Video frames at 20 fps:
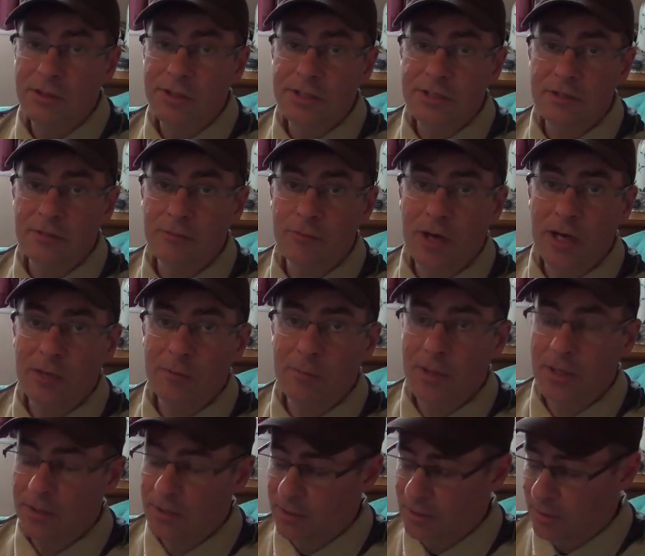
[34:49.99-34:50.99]
list of
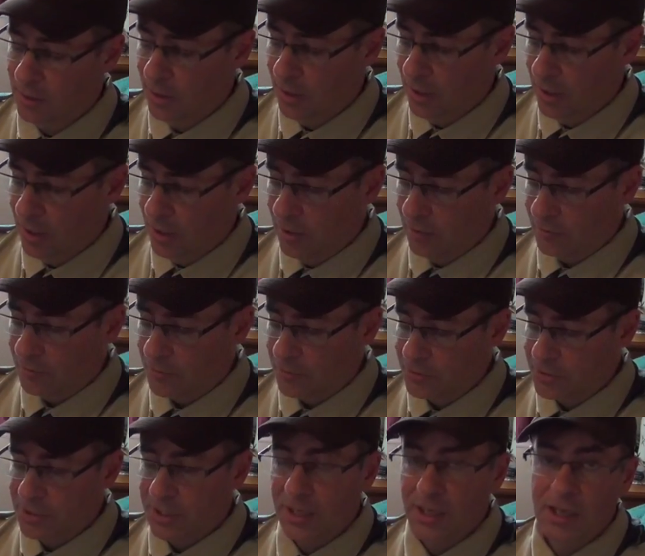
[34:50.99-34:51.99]
recommended
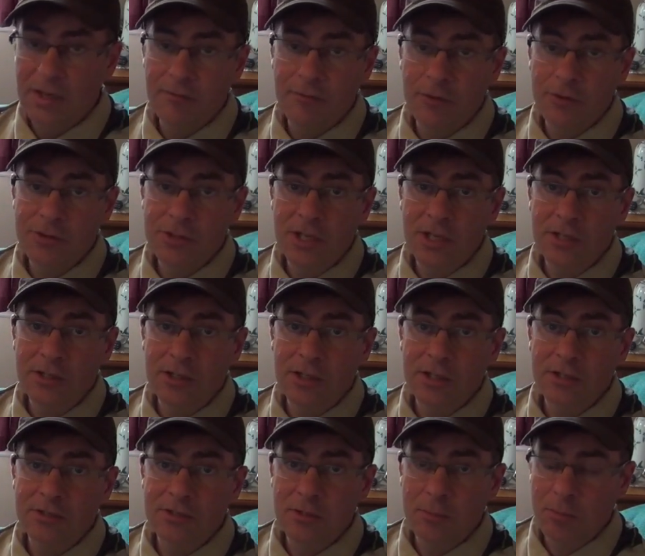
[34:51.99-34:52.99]
first aid
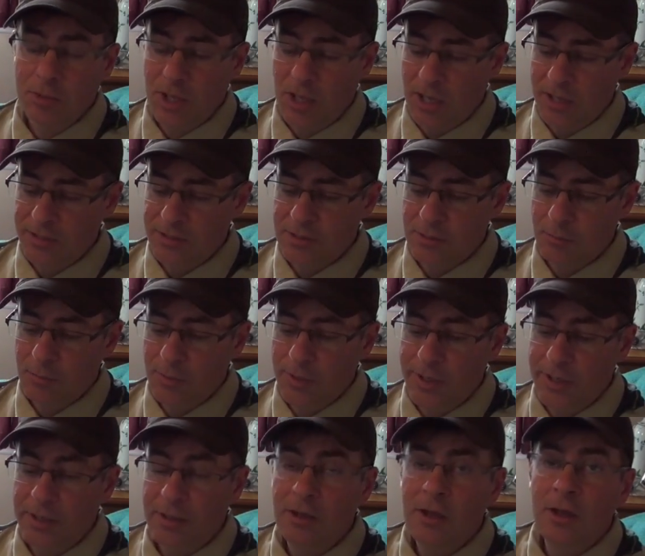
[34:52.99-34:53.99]
kit supplies to
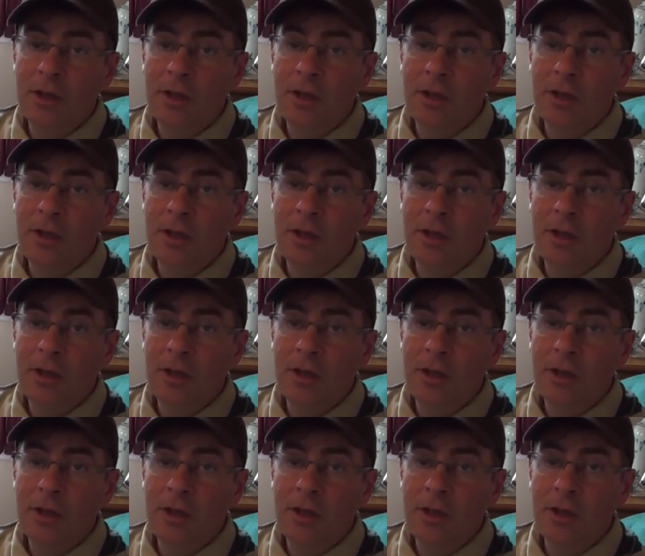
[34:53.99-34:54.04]
bring.